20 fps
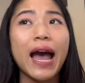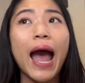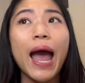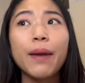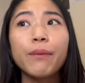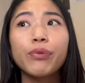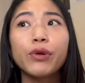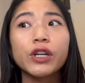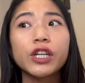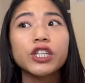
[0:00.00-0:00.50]

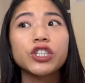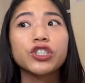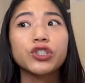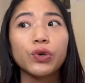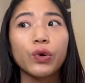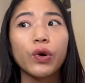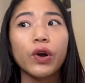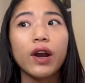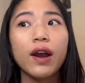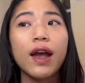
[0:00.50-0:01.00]
I'm pretty
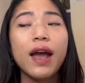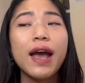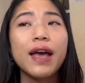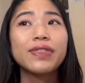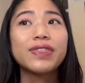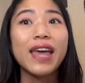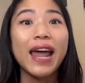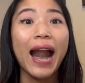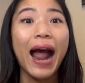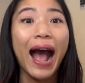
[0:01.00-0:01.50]
sure
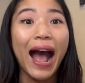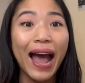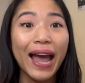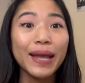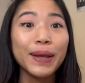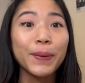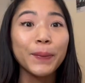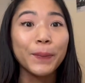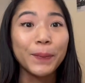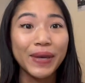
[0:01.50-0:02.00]
that
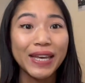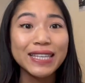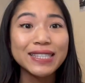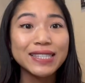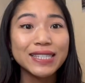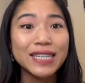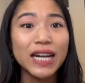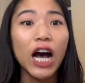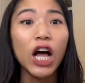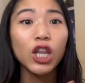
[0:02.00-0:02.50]
I
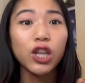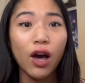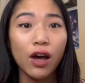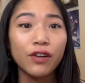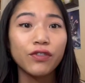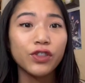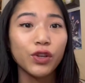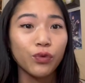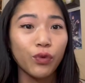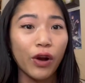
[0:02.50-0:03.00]
missed a
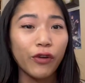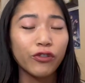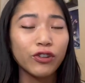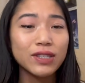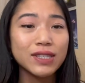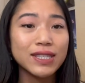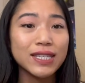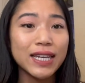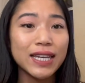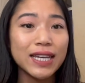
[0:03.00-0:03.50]
lot of the
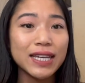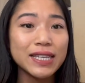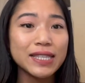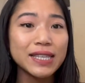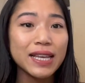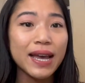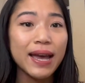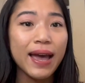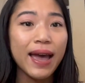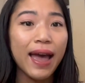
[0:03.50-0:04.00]

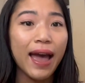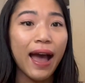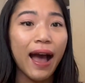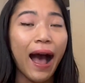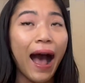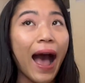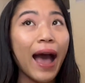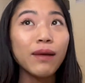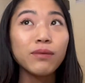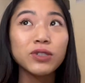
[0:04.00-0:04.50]
references.
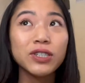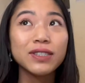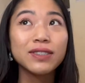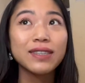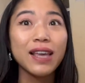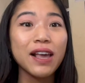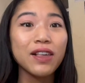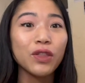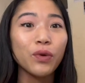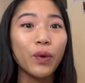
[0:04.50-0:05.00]
I'm just
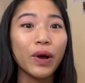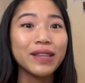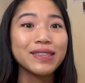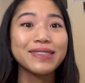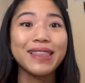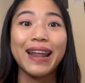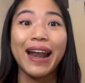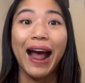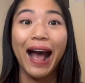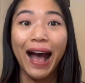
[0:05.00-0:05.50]
saying the
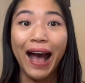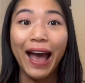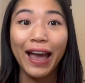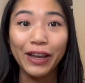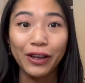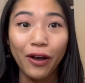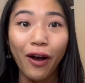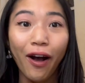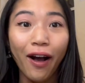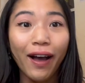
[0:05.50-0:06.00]
ones that
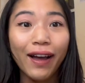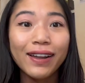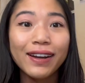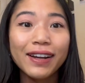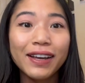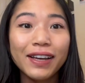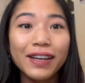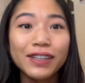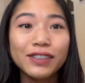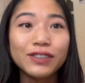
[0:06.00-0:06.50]
I got.
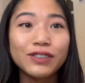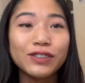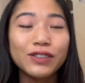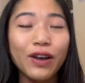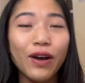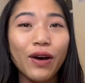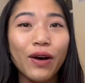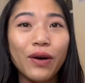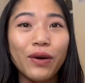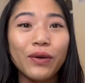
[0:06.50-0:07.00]

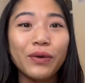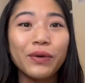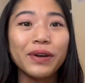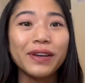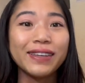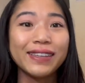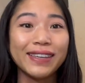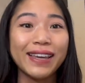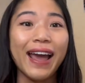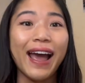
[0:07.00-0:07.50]
So
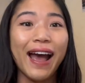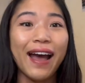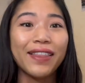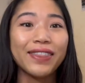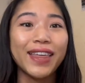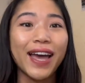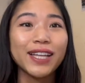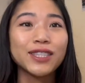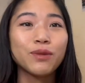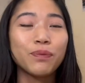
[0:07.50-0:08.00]
yeah,
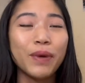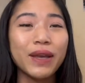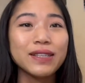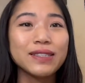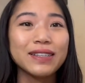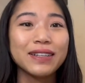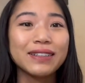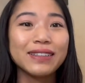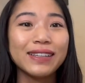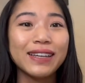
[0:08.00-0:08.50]
that's
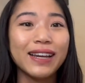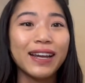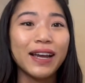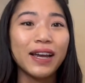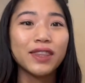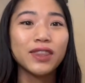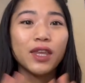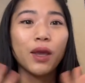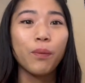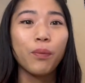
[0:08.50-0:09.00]
basically
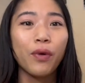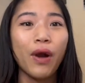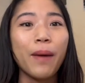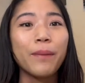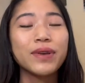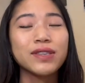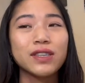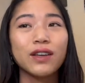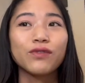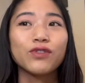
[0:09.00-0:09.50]
the
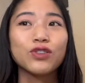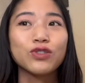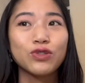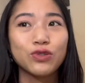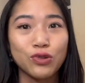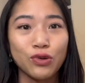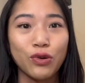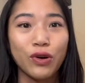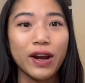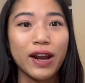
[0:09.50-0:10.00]
premise of the
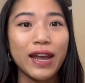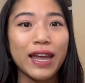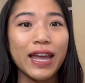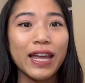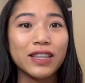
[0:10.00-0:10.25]
story.